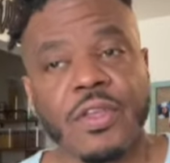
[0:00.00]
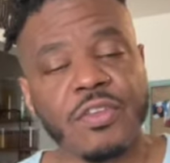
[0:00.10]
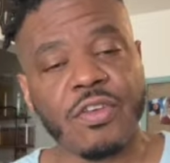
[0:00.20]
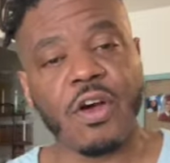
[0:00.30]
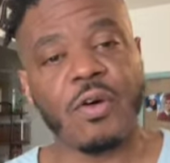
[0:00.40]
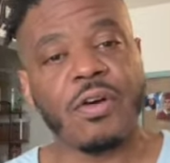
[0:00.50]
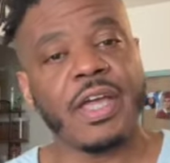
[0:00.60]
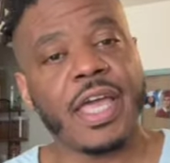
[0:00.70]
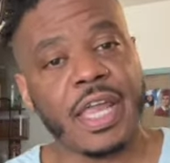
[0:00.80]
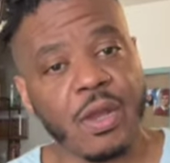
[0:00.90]
So
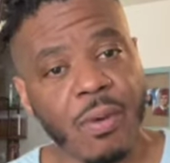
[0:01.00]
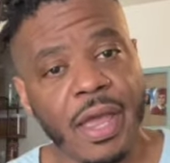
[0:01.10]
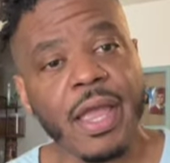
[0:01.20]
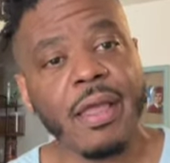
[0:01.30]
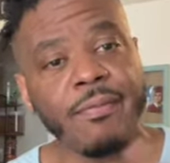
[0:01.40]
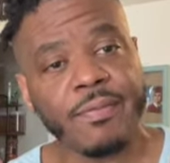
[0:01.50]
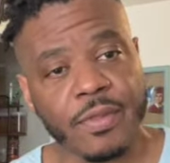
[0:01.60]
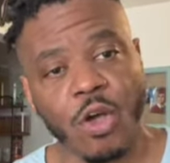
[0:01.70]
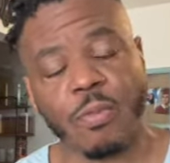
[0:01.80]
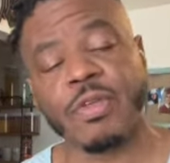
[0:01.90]
anyway,
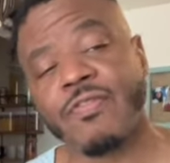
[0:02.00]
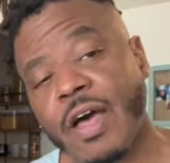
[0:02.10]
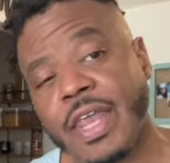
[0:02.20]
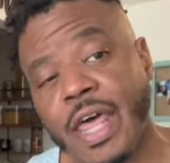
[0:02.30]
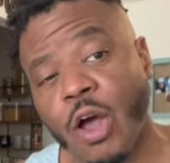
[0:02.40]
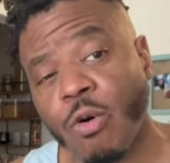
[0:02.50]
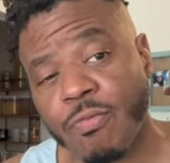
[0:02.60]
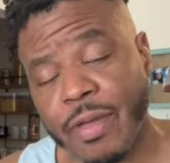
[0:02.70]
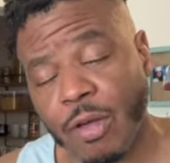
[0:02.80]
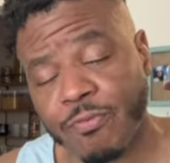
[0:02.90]
hope you found that
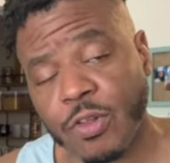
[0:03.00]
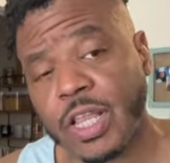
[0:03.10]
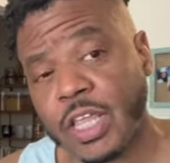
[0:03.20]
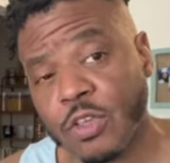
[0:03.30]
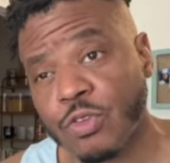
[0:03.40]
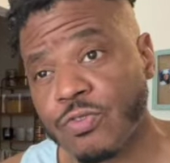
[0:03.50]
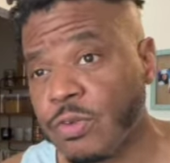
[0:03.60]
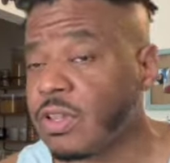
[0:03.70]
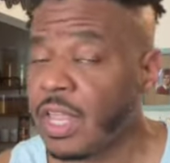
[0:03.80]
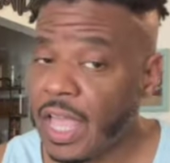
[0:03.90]
helpful and
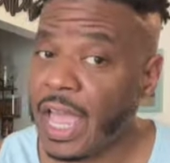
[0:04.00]
useful.